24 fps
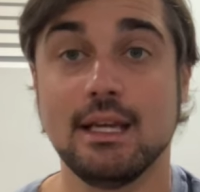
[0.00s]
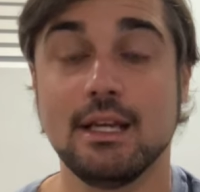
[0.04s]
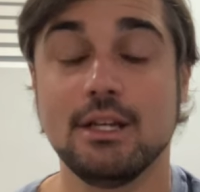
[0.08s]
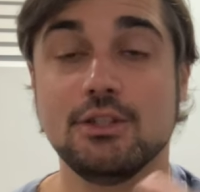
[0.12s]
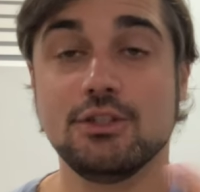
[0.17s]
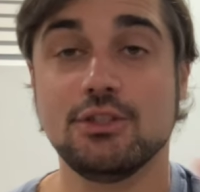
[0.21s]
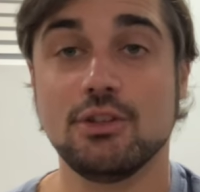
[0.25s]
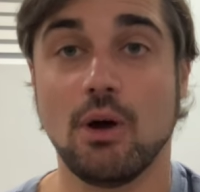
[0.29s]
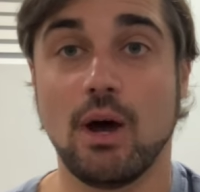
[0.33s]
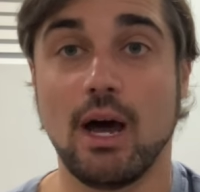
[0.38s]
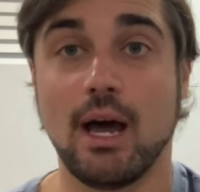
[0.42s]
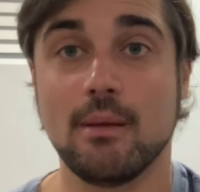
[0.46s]

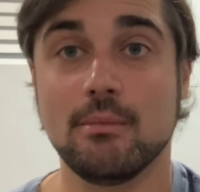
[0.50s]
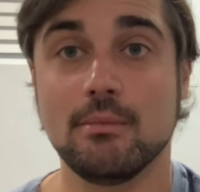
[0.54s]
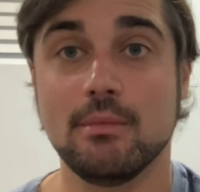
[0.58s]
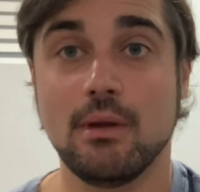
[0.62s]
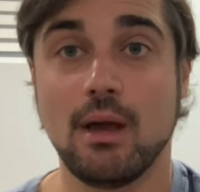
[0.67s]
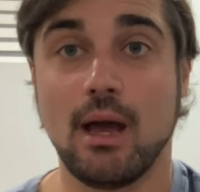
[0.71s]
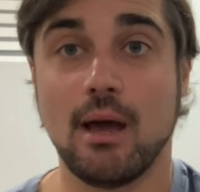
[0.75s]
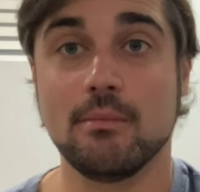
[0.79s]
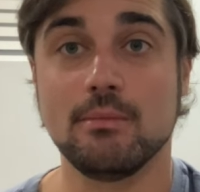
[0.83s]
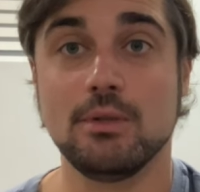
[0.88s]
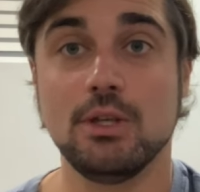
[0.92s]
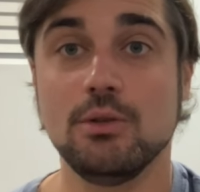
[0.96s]
So
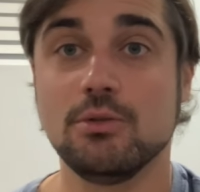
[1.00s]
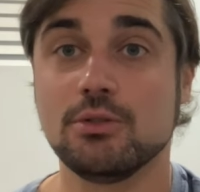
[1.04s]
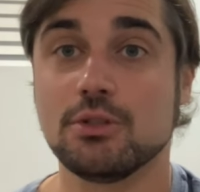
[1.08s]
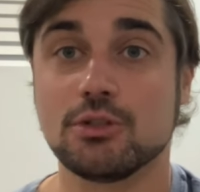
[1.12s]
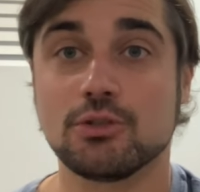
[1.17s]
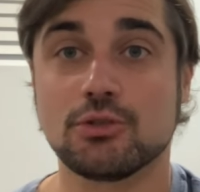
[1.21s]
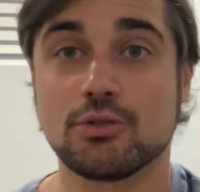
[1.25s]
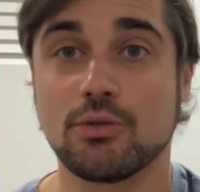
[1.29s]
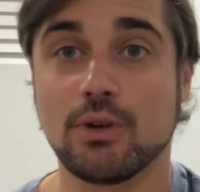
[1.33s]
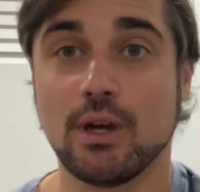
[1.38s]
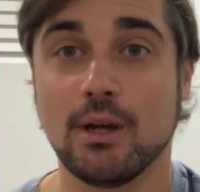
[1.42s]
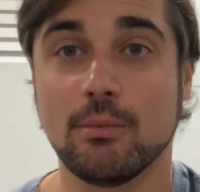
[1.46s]
I'm using
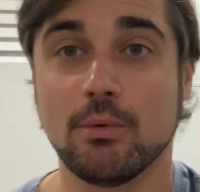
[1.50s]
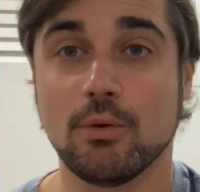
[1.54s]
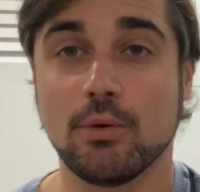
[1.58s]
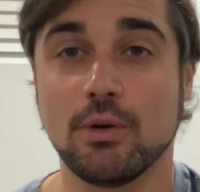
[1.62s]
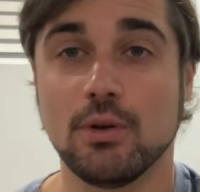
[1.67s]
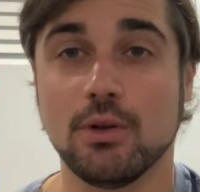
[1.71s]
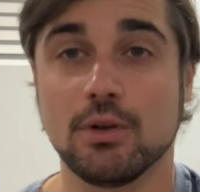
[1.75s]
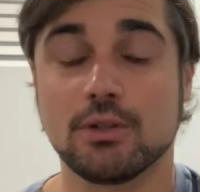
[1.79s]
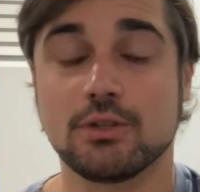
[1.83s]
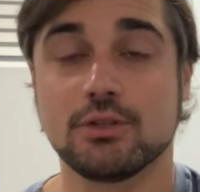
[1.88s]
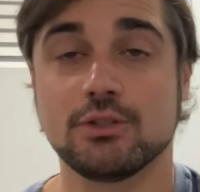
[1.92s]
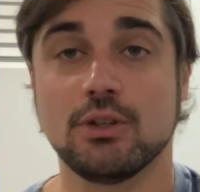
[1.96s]
treble
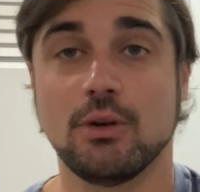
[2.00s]
hooks.